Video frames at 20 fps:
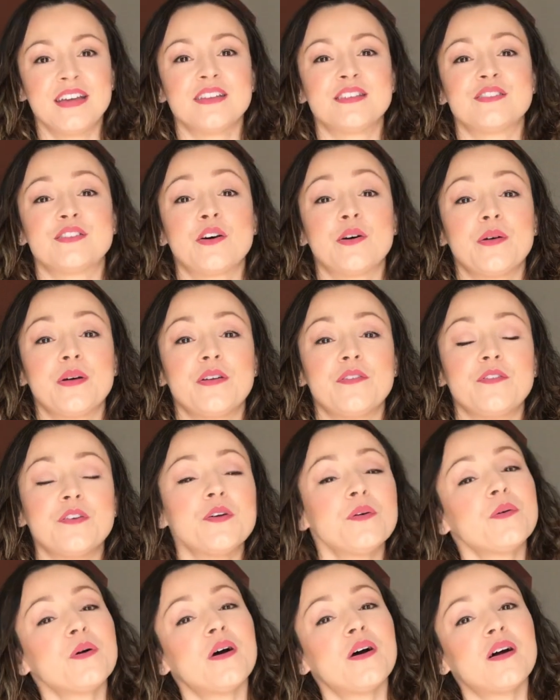So if
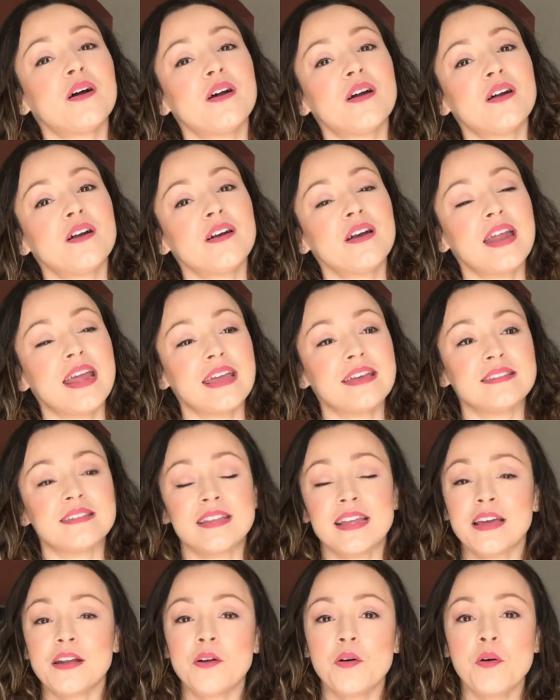you are a
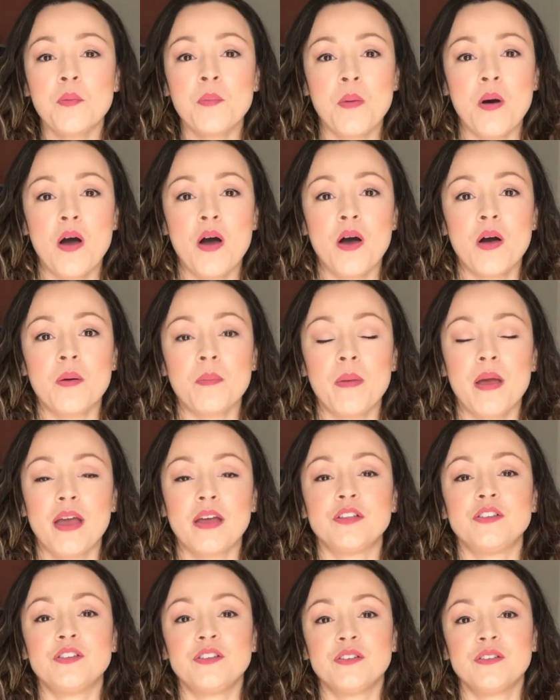stay-at-home mom
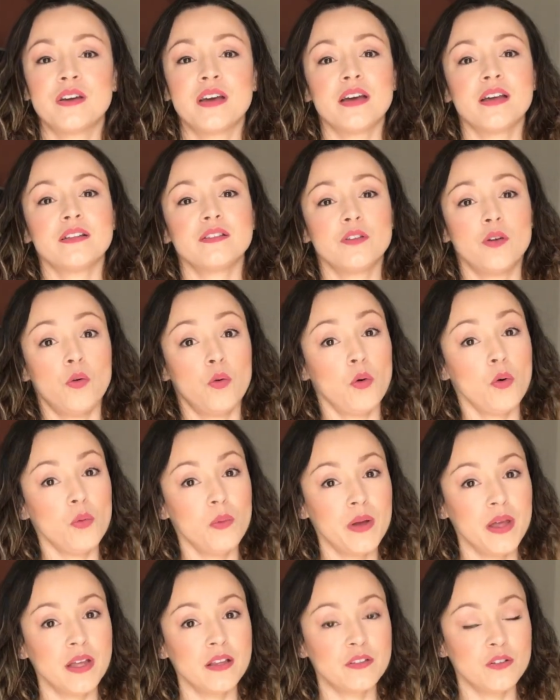and you get the whole
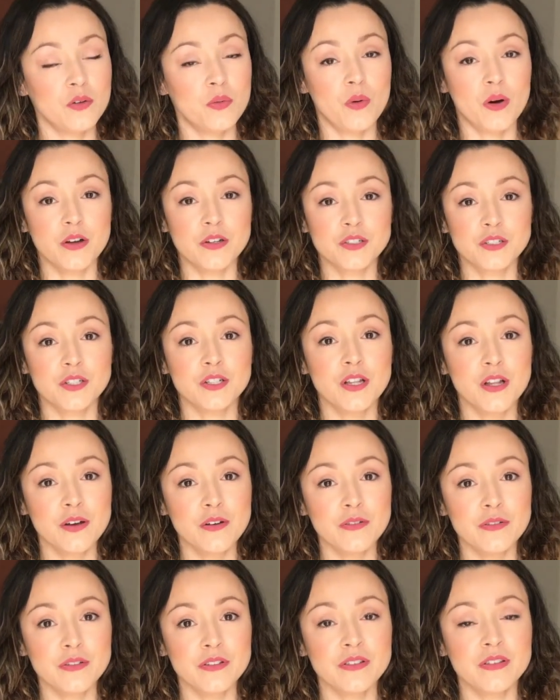week to wash
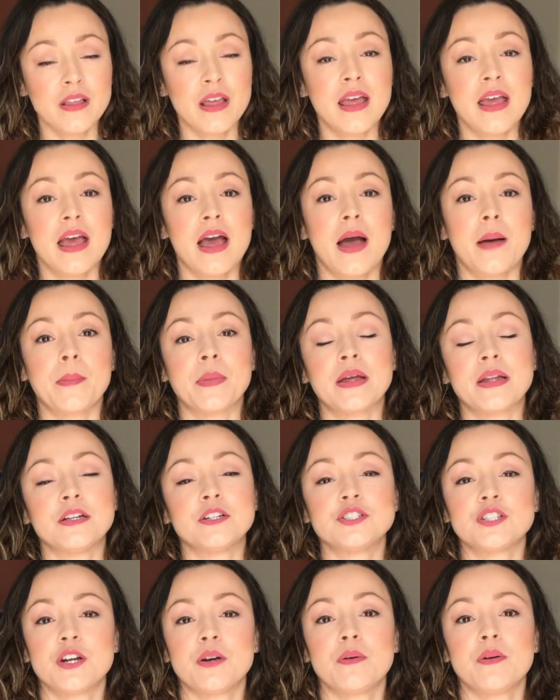clothes, I'm going to
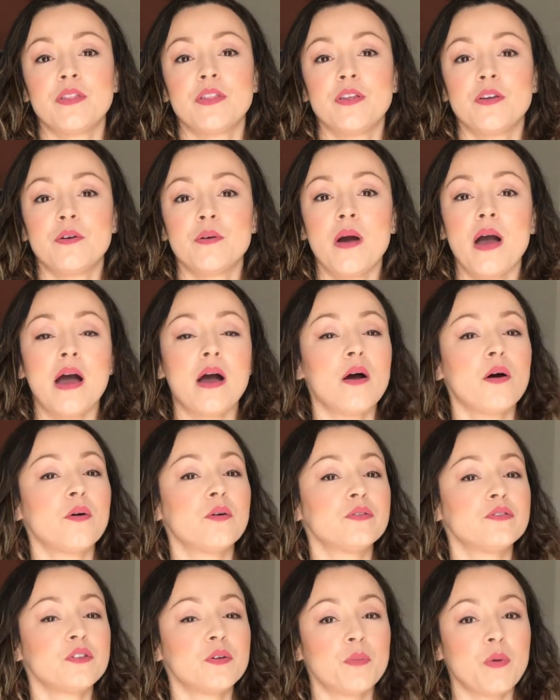share with you
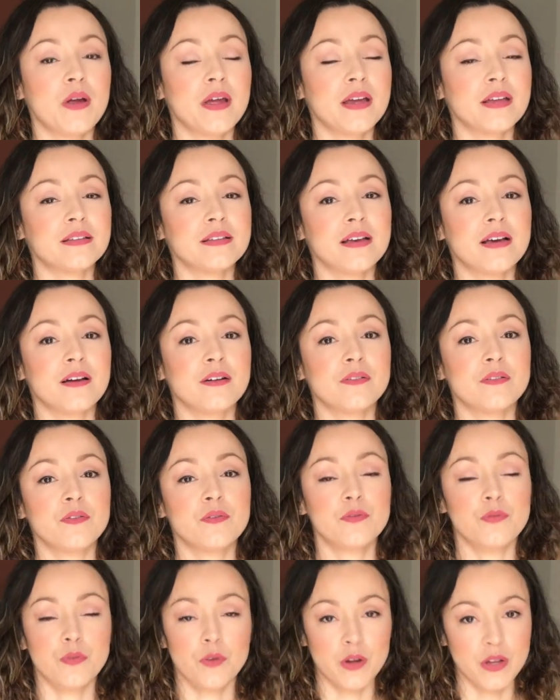how to break it down
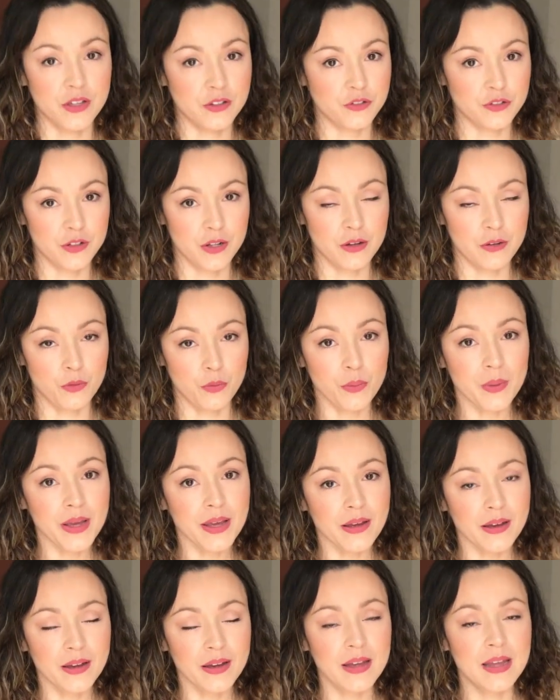for each day of the
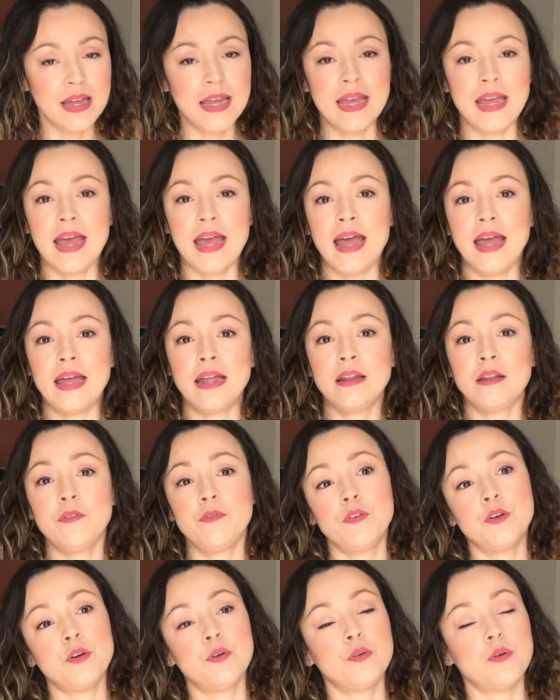week. And
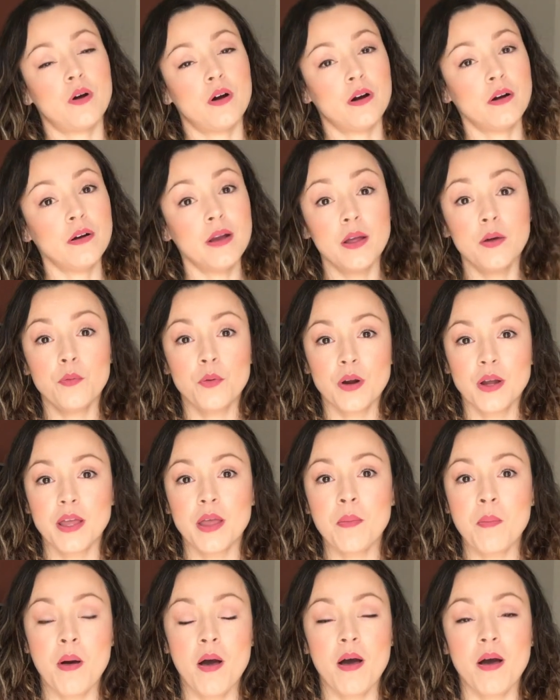if you are a
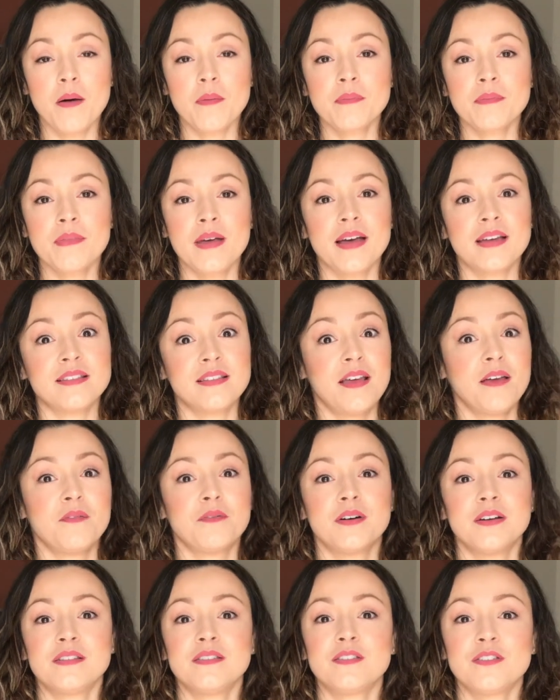working mom, as I
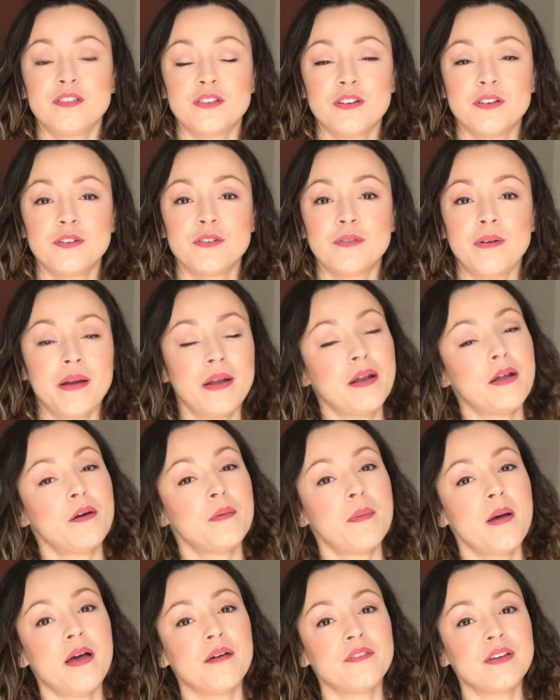was too, right now
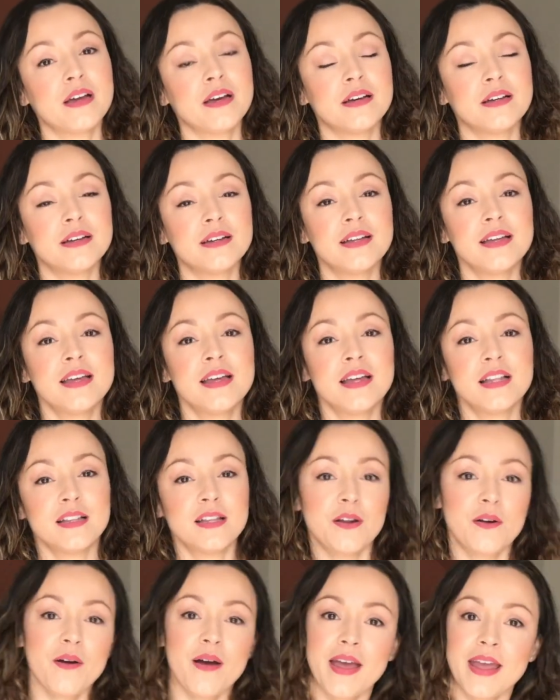I'm having a
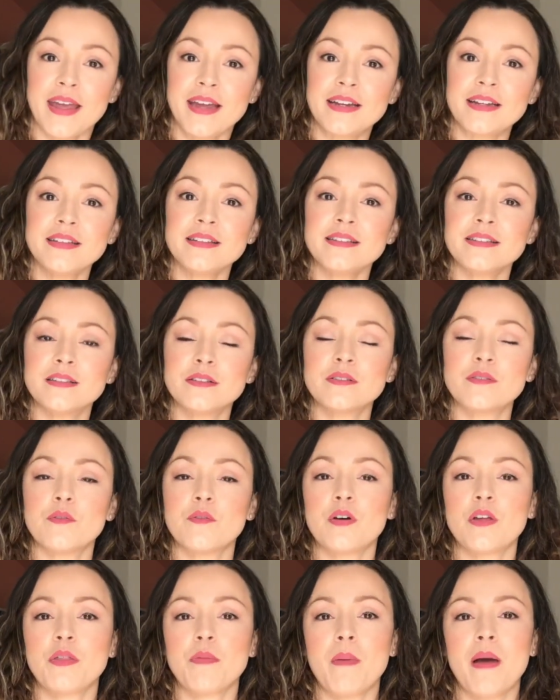little hiatus
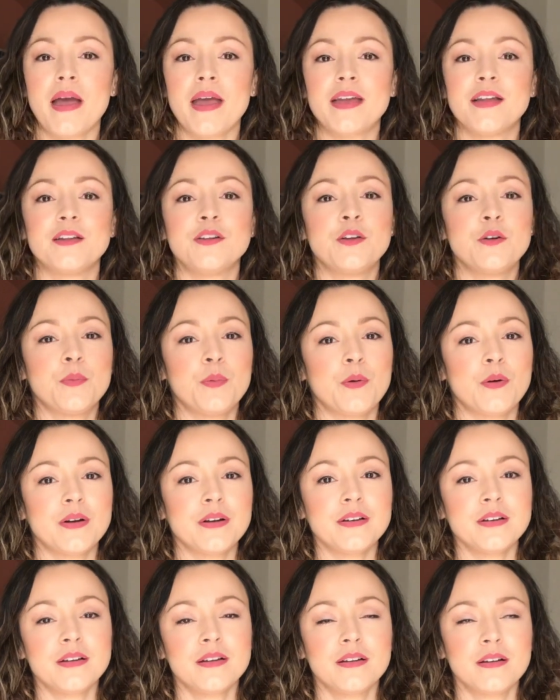with my
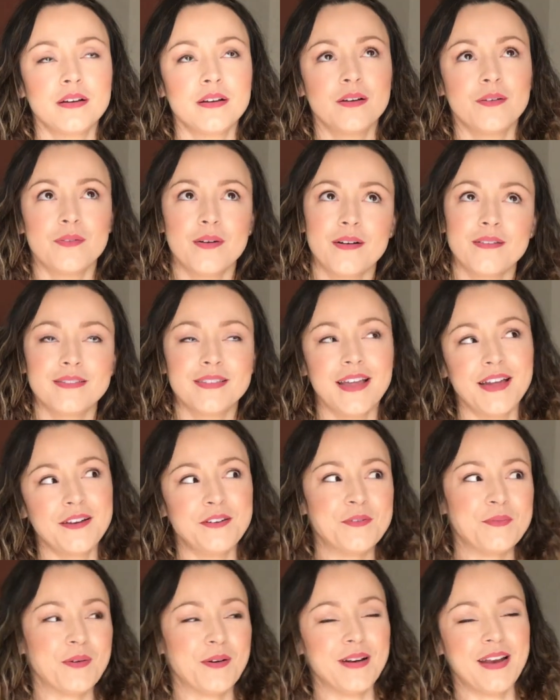newborn. Well, not
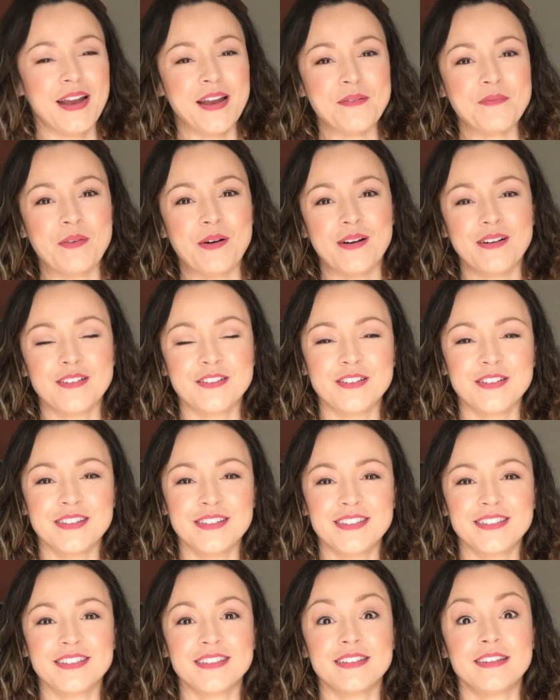newborn anymore.
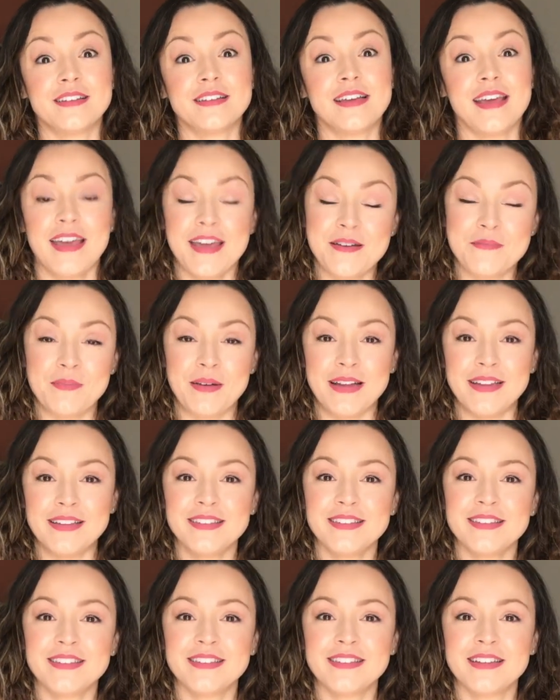She's 8
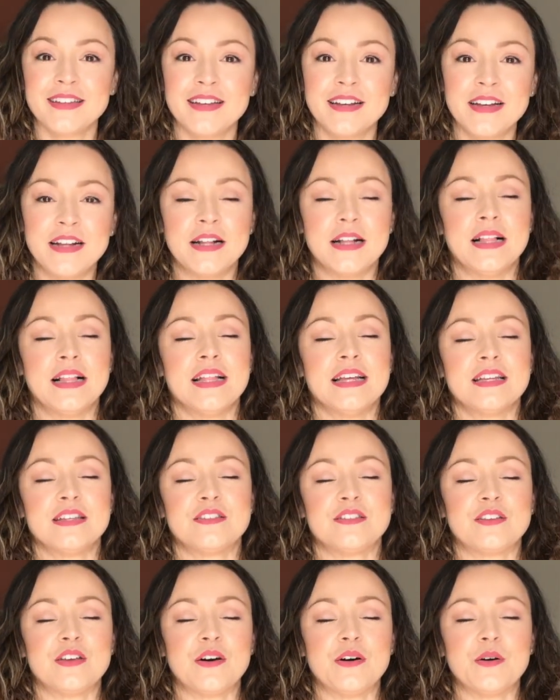months.
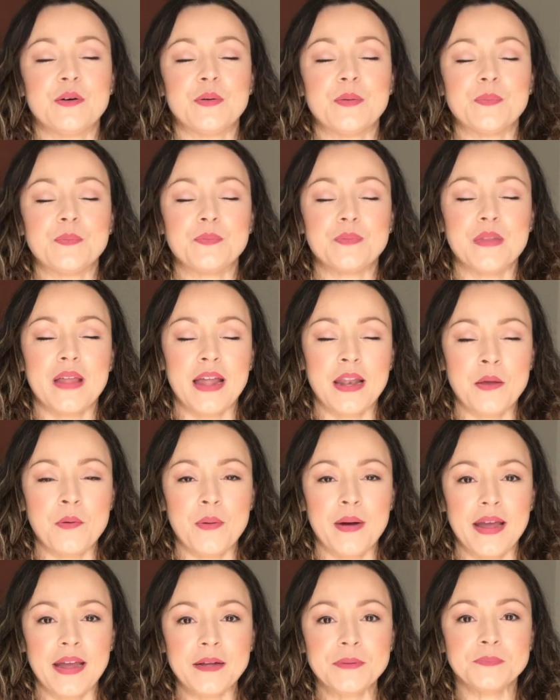So
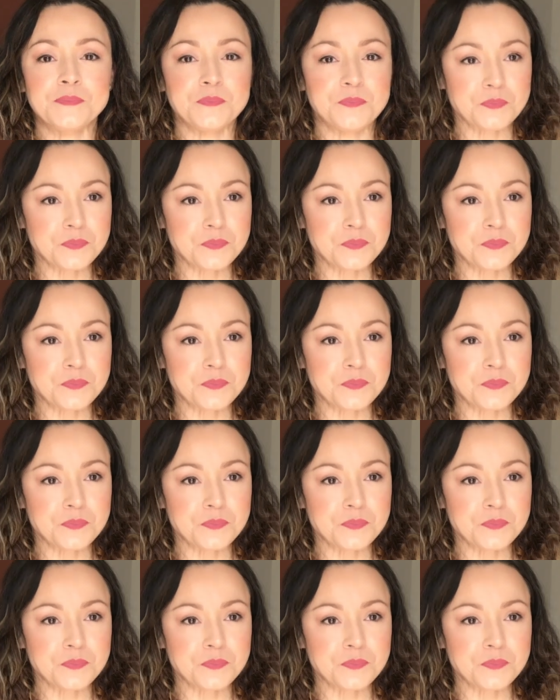anyway,